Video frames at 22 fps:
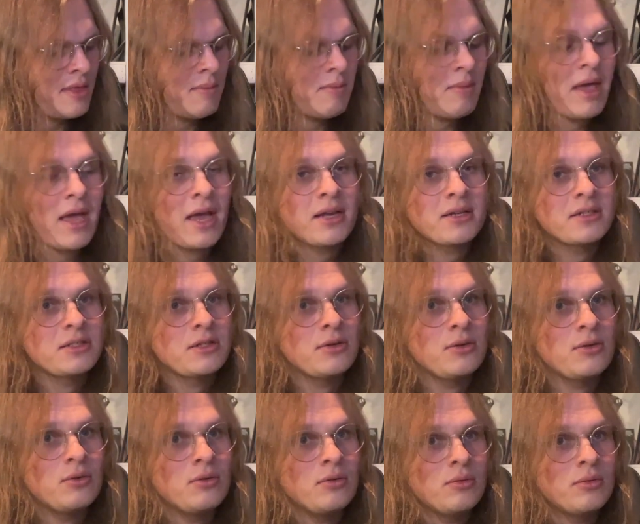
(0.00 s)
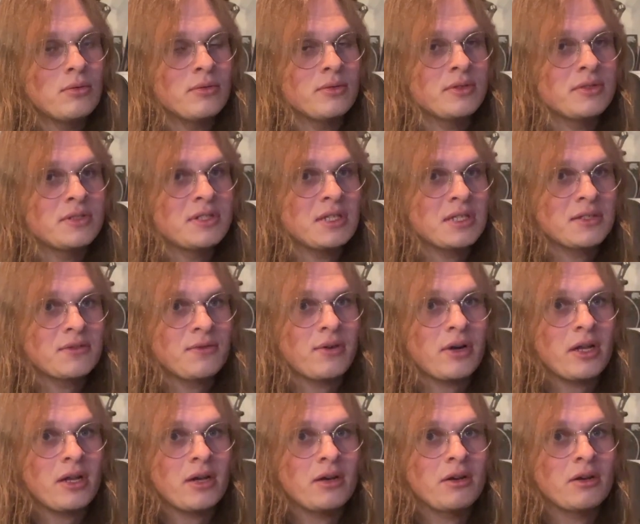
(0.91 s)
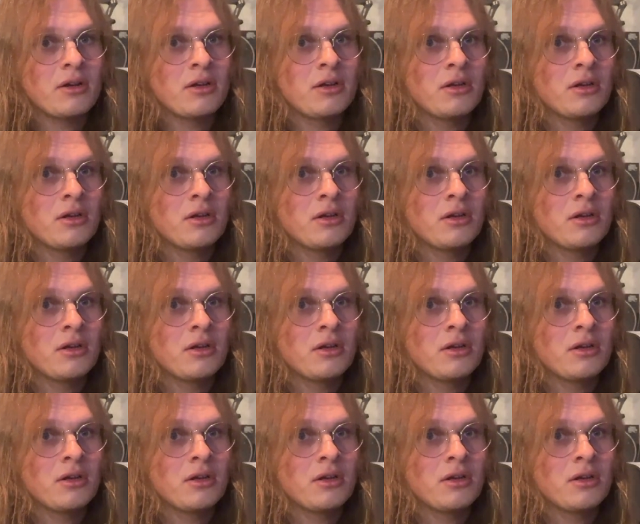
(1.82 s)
Then back to 6th fret,